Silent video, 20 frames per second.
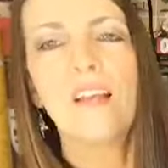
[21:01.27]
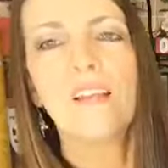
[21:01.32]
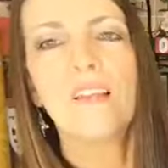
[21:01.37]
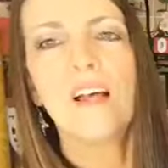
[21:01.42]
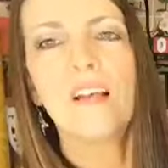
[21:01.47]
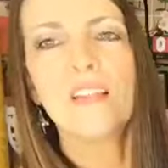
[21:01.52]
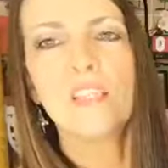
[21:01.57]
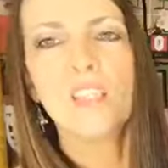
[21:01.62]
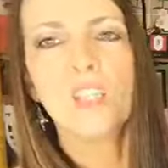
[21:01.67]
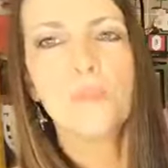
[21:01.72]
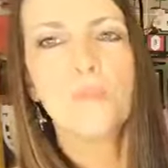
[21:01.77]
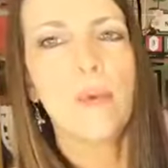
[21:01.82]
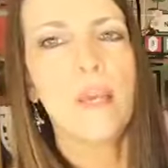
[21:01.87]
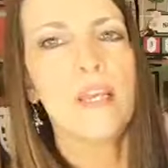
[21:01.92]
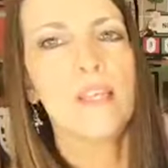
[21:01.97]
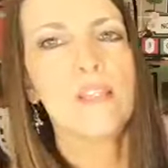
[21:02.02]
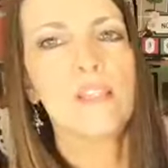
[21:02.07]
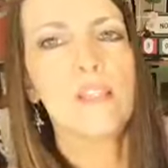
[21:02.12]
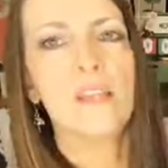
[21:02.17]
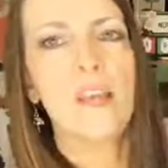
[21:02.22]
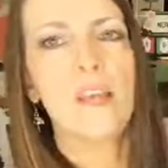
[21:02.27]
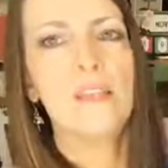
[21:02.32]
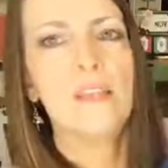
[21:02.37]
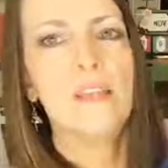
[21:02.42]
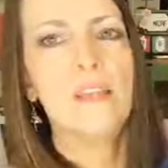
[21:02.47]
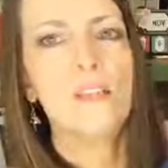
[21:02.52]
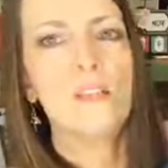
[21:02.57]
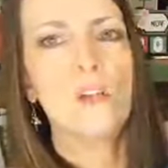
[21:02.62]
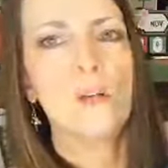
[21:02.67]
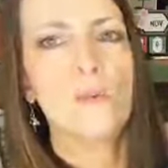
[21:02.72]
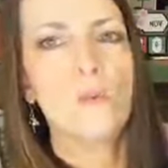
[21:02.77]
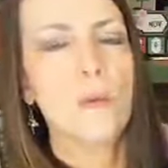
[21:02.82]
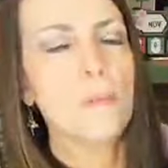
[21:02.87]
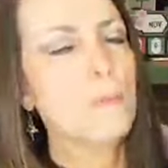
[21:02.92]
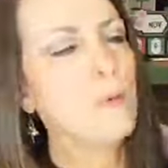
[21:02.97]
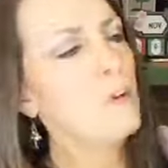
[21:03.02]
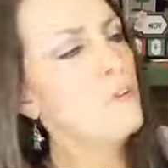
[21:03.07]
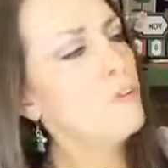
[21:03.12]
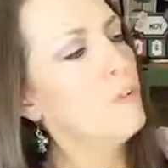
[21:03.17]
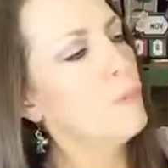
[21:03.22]
Lots of space, and these are
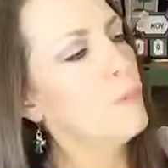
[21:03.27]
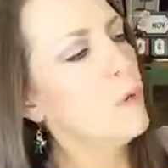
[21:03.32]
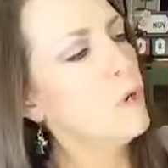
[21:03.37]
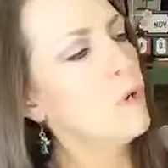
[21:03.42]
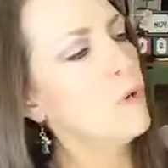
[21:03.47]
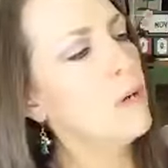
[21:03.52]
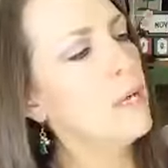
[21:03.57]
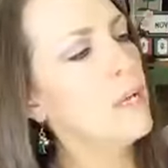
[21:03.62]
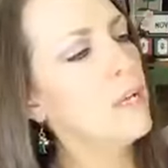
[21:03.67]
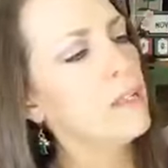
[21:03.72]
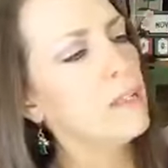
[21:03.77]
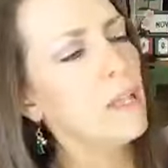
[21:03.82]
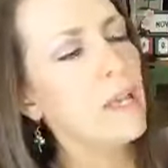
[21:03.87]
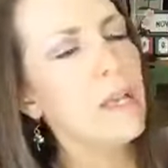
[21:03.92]
removable, and